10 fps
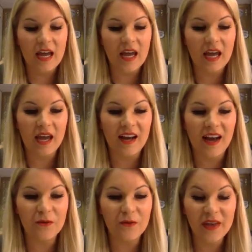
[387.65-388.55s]
And
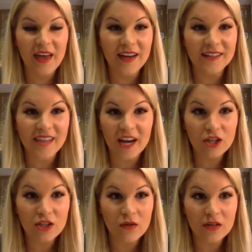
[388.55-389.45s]
I realized I
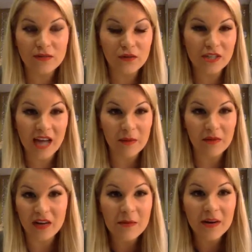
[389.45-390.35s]
could do this full time. If
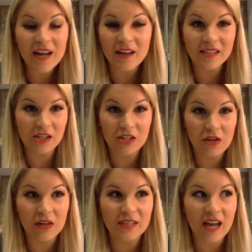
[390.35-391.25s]
anybody else could
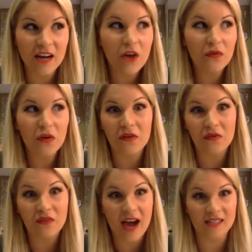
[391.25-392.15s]
do this, I know for a
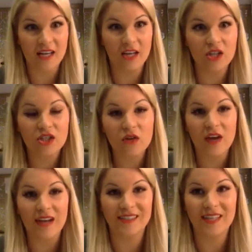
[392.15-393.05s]
fact I could do
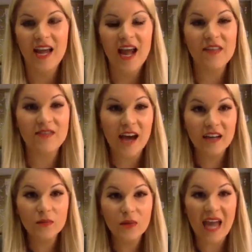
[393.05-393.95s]
this. And that
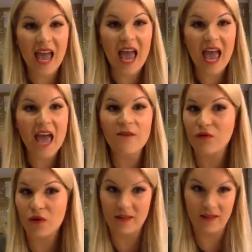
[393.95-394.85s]
is when
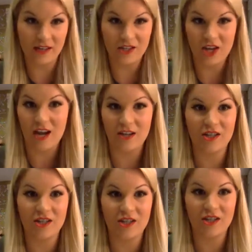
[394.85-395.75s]
everything
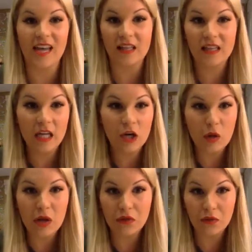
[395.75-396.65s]
changed, guys, like
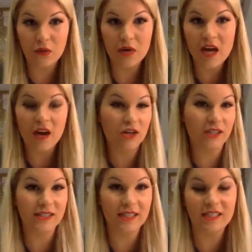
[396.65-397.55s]
literally
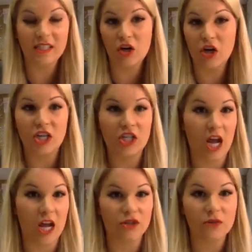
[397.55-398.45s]
360-degree
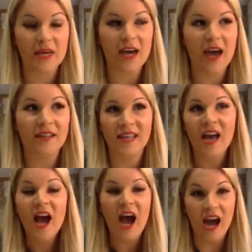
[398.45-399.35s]
change, because
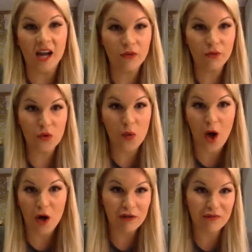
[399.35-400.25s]
I threw
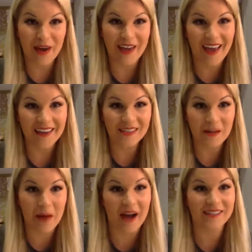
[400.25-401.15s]
all of my eggs in a
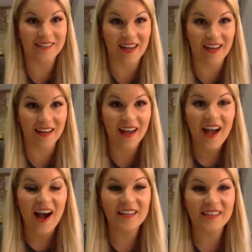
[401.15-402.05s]
basket.
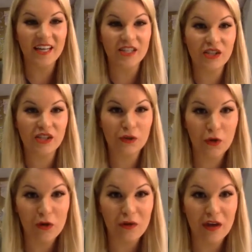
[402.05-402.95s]
I said,
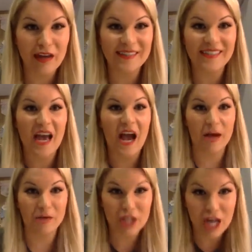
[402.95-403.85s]
screw this.
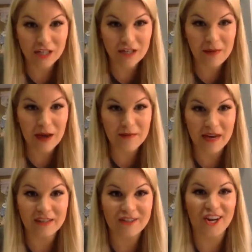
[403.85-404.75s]
I'm changing my
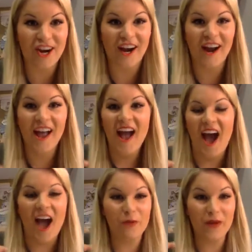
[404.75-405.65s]
major.
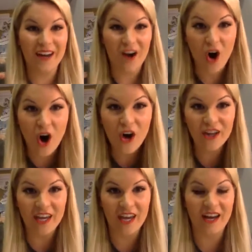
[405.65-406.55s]
I went
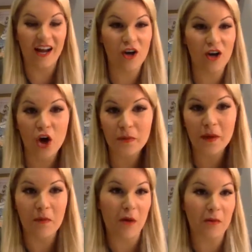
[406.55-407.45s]
all in. I called my
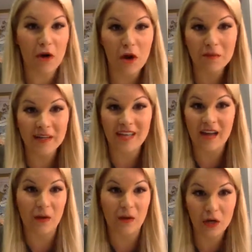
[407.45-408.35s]
mom. I called my
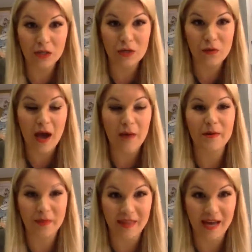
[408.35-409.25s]
dad. They weren't too
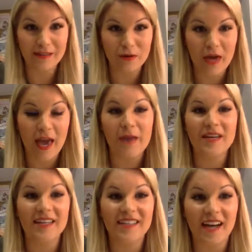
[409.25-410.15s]
happy, but that's okay,
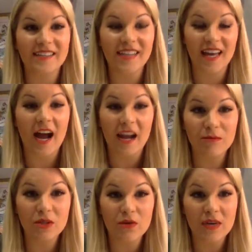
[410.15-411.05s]
because I said, I am
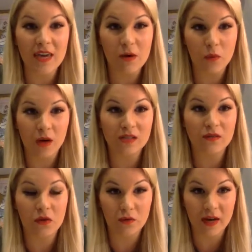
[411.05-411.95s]
doing It Works
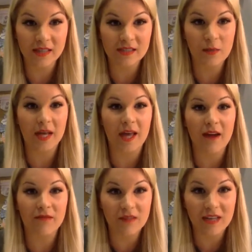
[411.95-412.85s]
for the rest of my
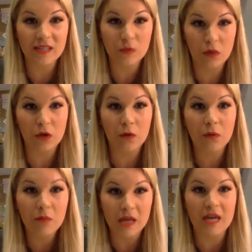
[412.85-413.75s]
life. This
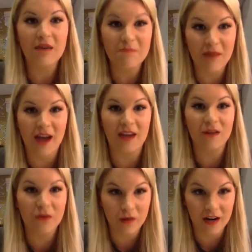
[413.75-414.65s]
will be my
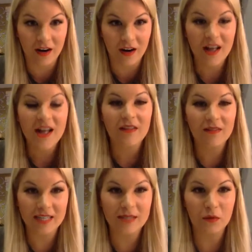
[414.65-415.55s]
career.
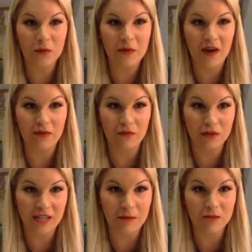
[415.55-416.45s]
This will be my
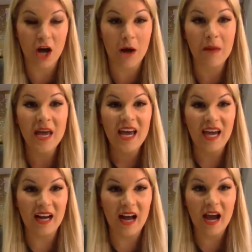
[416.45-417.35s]
full-time job.
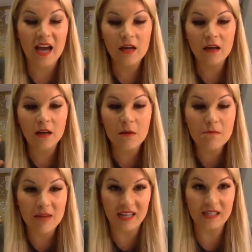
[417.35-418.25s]
And I
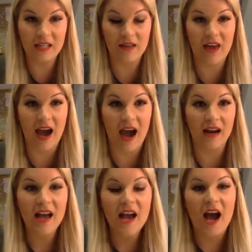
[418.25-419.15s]
committed to that.
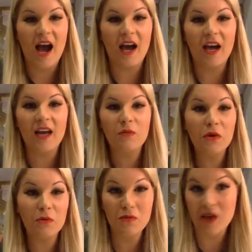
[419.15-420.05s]
I
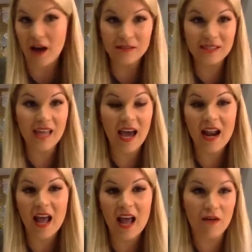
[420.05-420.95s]
pronounced
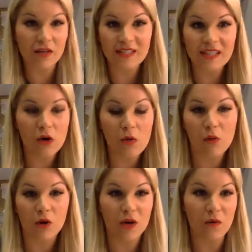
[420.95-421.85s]
that every single
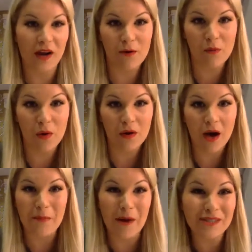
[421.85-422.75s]
morning when I woke
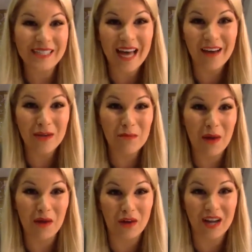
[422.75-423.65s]
up. I was telling
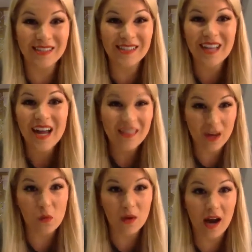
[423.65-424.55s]
my friends
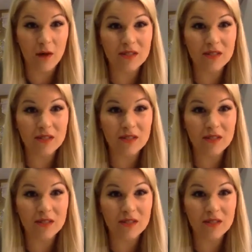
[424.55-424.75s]
that when I was